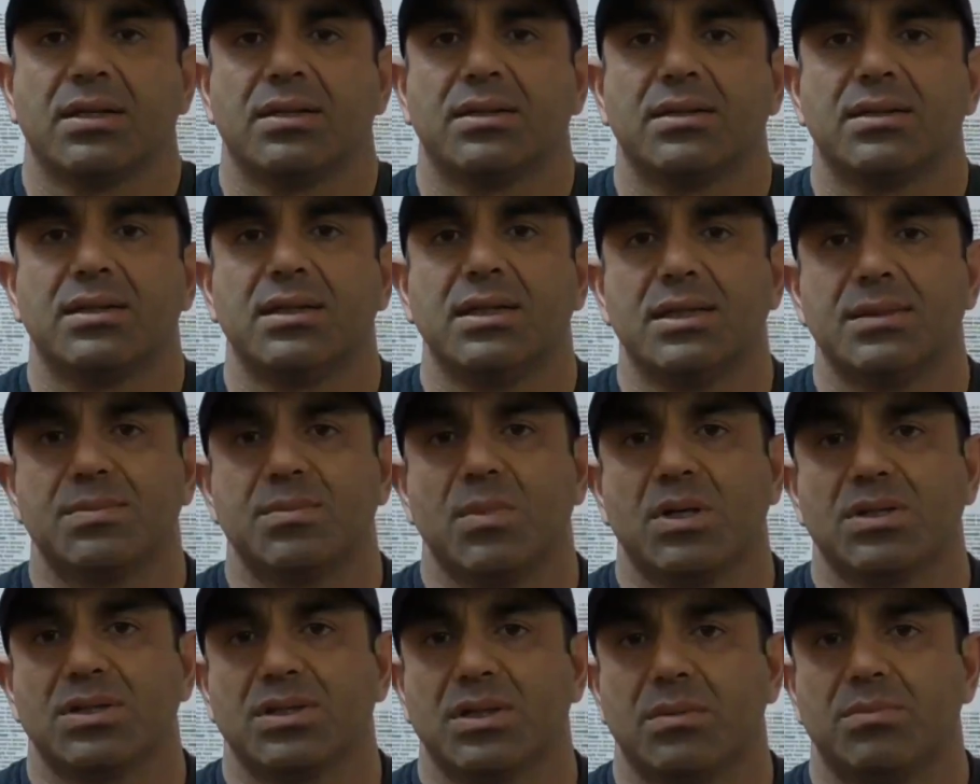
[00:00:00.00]
This
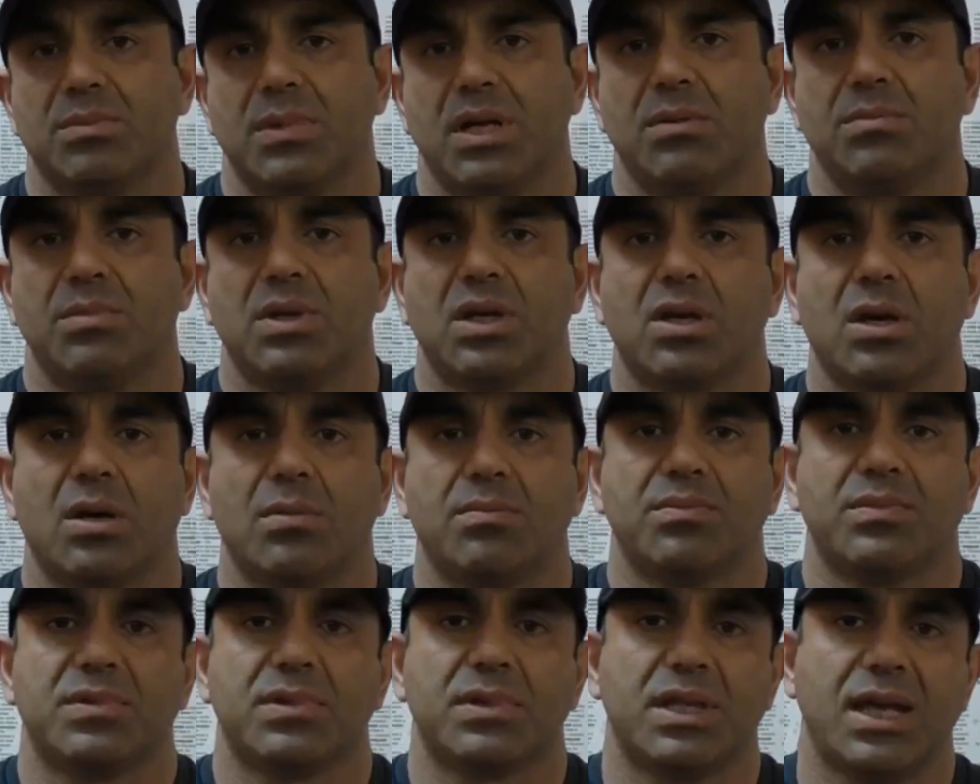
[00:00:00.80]
muscle may
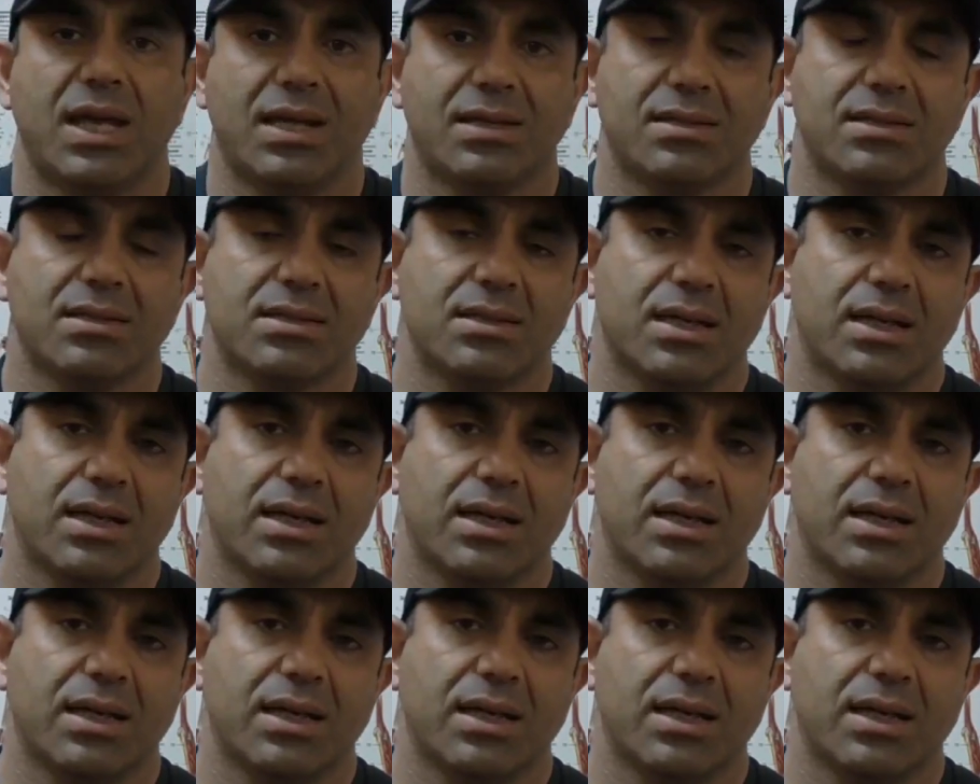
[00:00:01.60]
become tense,